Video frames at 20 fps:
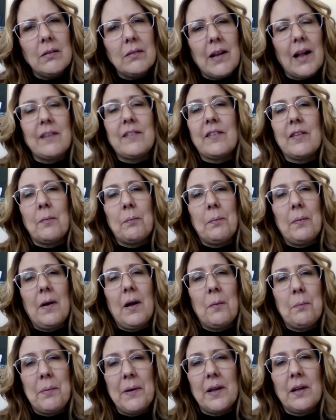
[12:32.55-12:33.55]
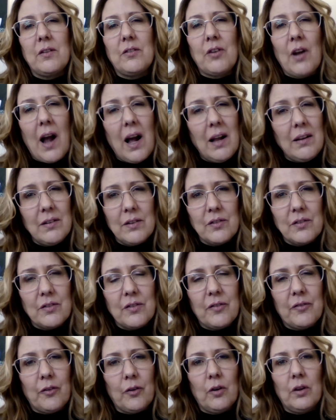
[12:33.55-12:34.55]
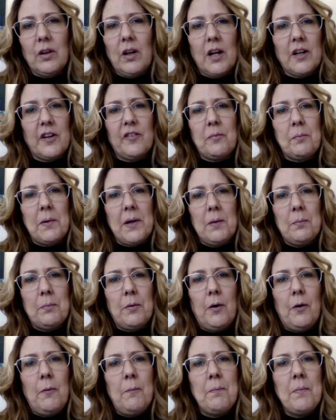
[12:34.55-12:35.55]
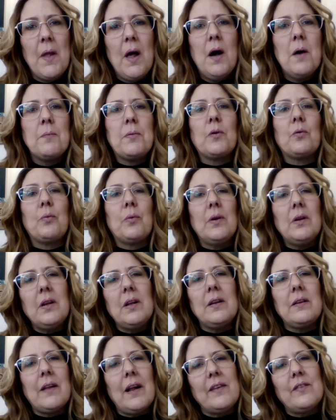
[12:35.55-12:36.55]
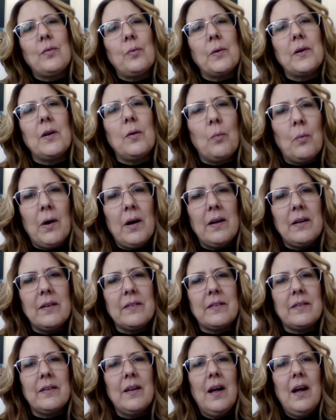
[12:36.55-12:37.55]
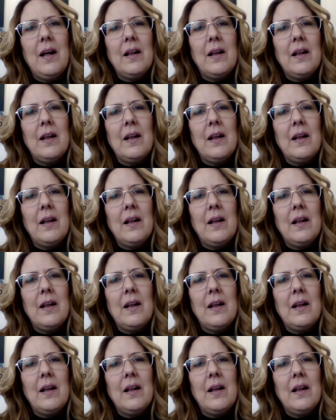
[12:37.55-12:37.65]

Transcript: That's a, a big challenge for a lot of people. But really, that's what it was.